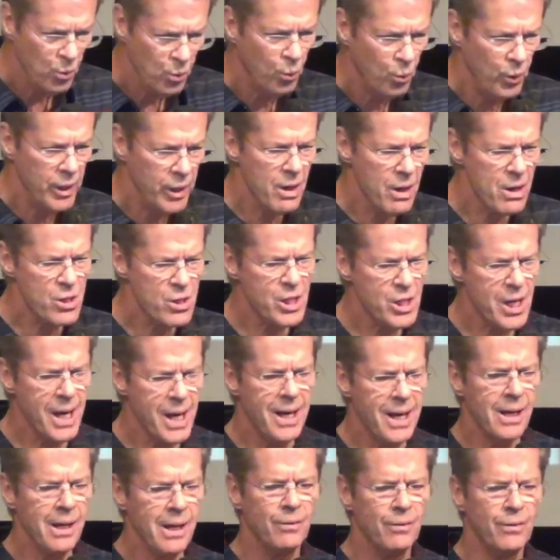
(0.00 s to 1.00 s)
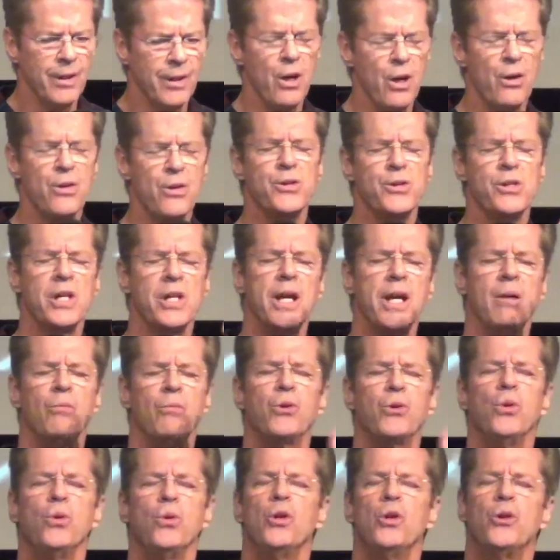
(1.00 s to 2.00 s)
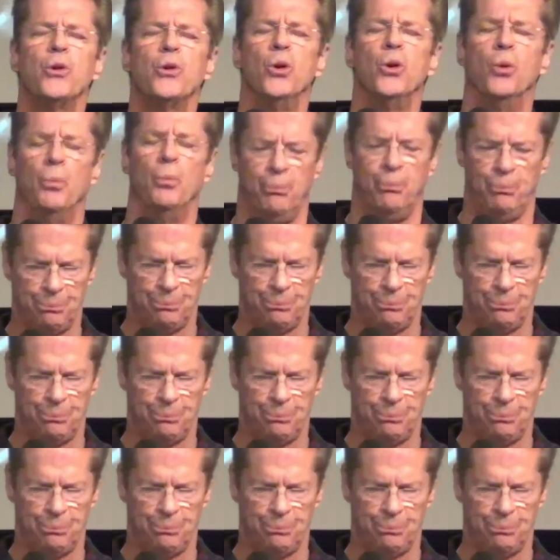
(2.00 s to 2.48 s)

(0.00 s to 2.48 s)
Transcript: we are saying they're the same through and through.